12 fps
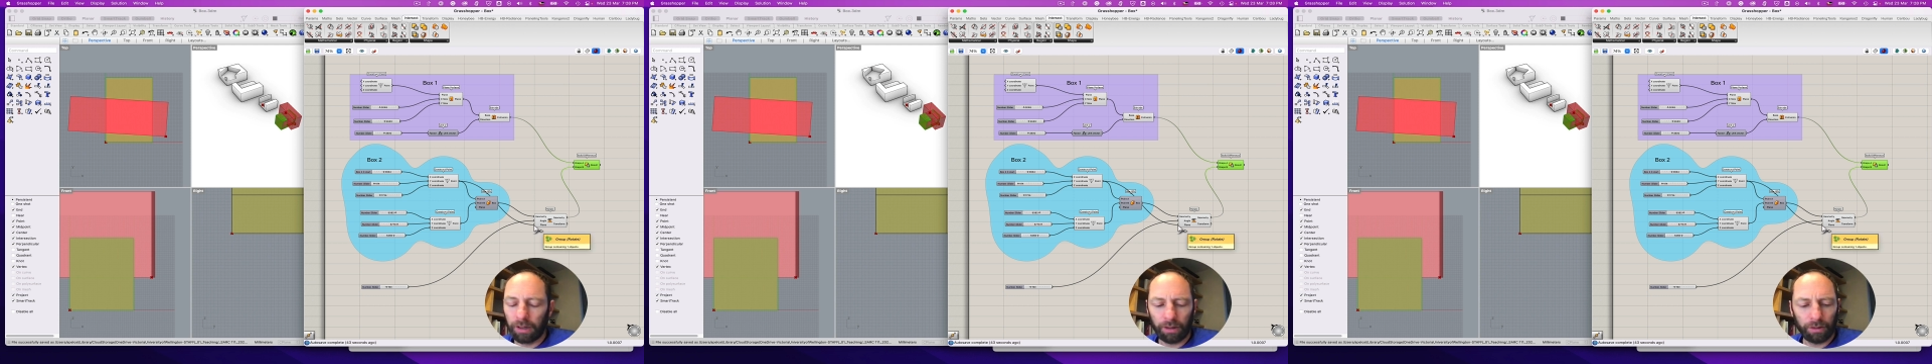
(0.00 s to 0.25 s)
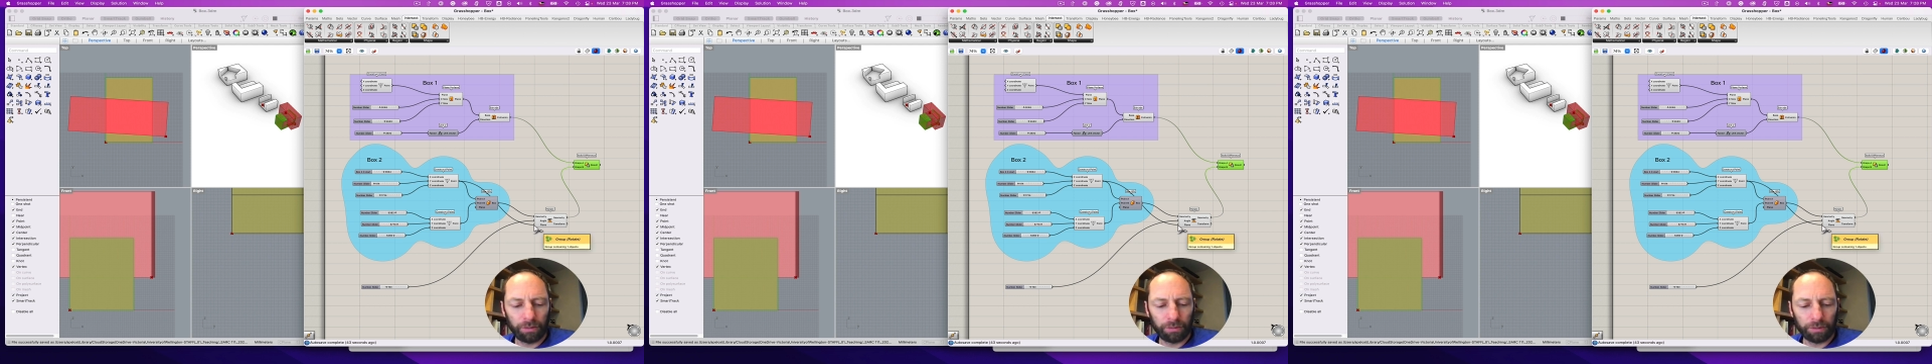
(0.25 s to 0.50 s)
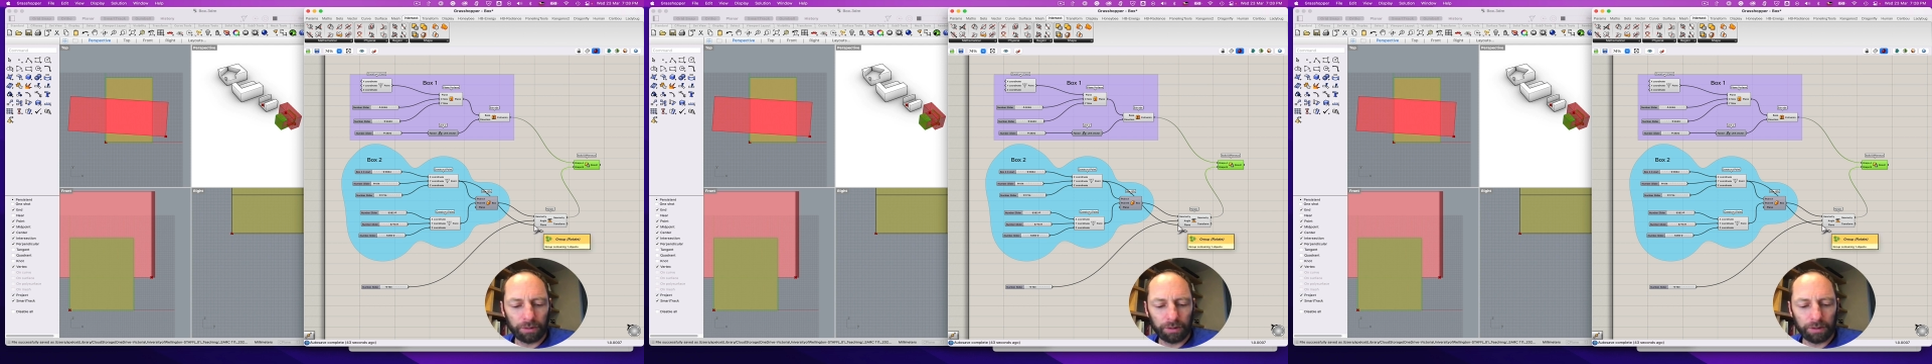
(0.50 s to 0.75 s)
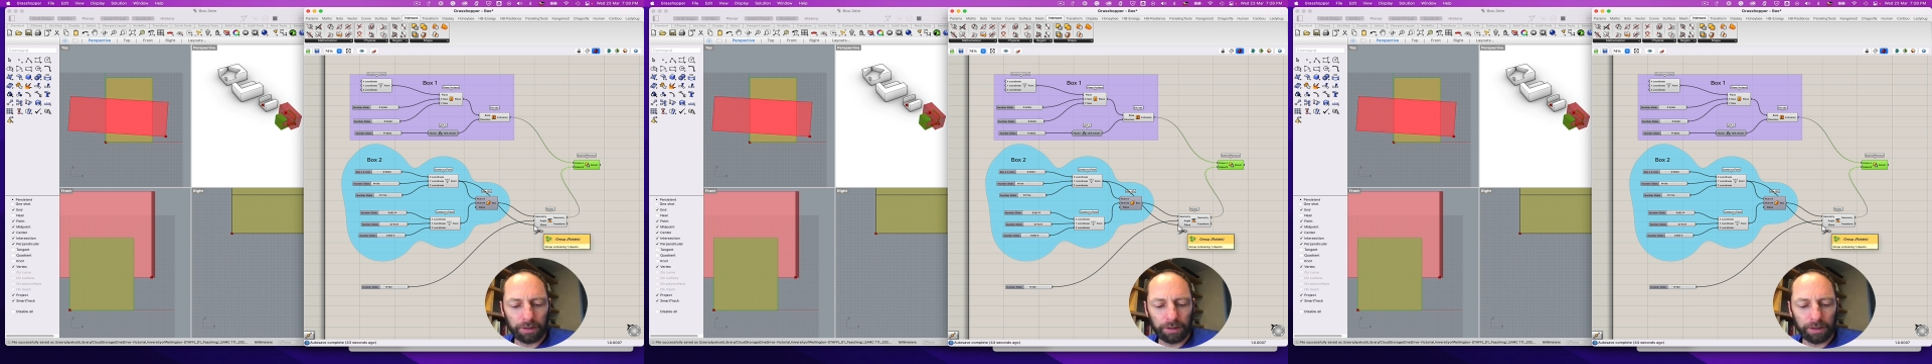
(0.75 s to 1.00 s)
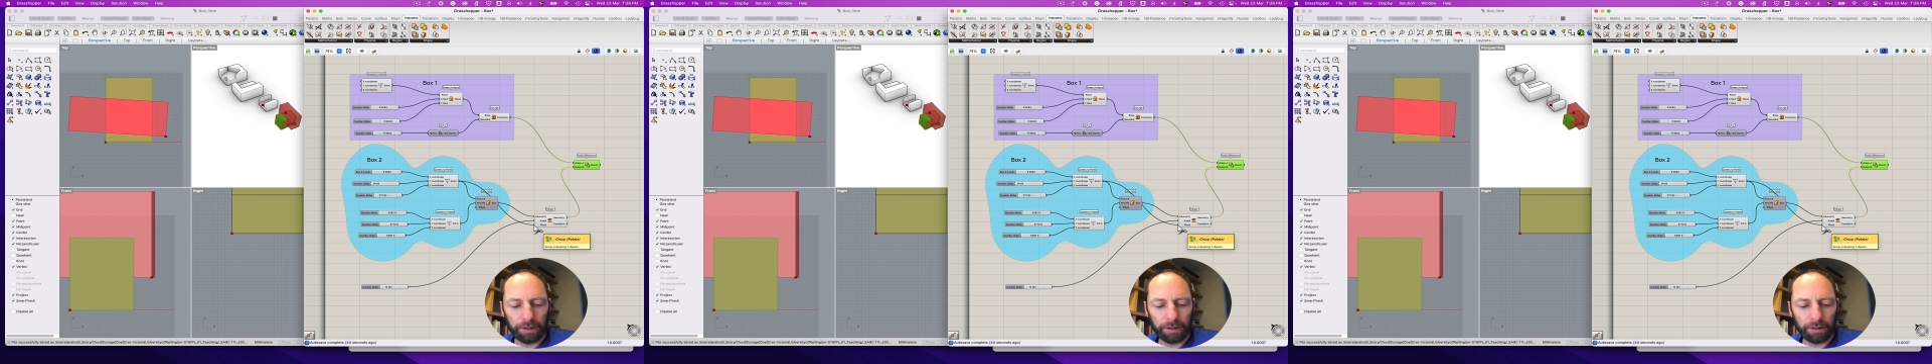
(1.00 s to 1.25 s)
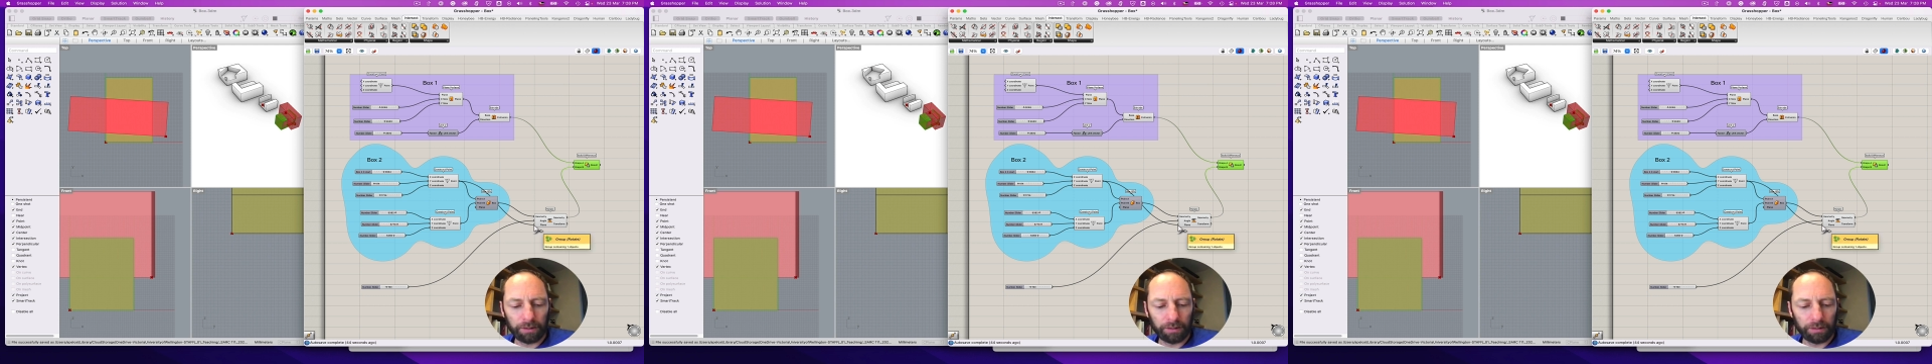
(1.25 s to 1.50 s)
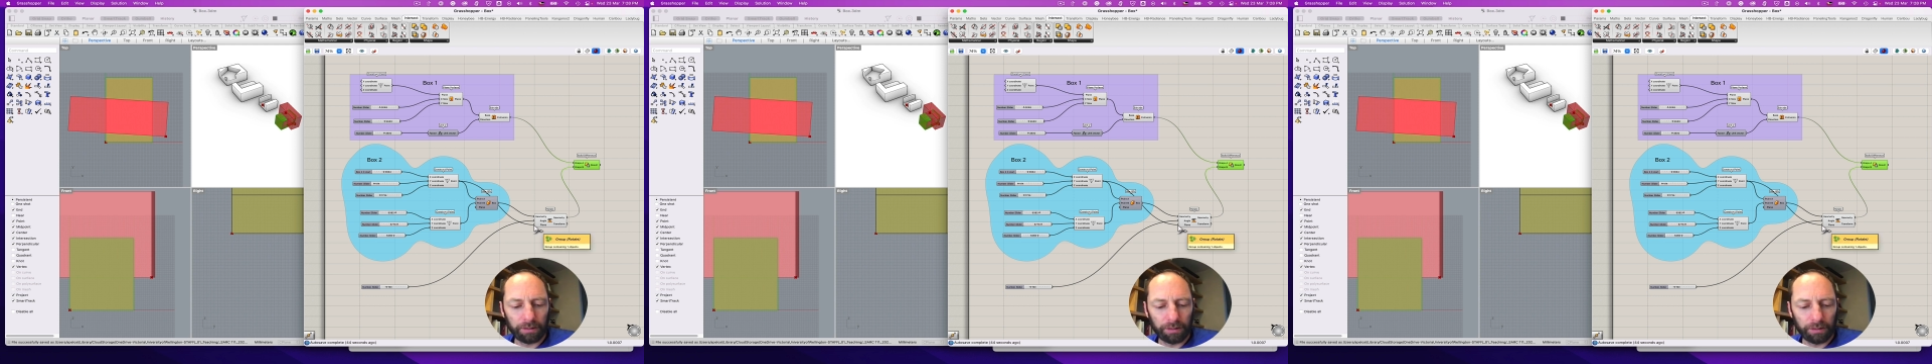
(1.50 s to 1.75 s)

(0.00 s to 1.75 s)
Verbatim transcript: hold down